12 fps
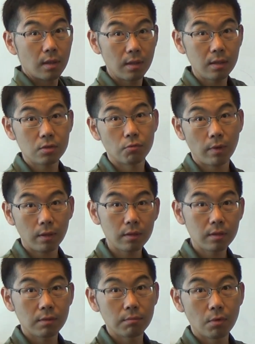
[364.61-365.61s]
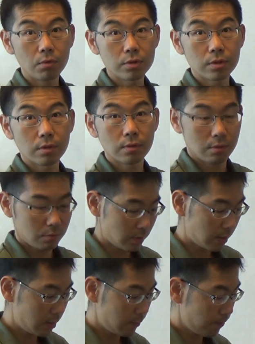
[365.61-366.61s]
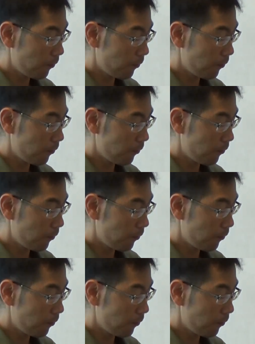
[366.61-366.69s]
That's relative motion, right?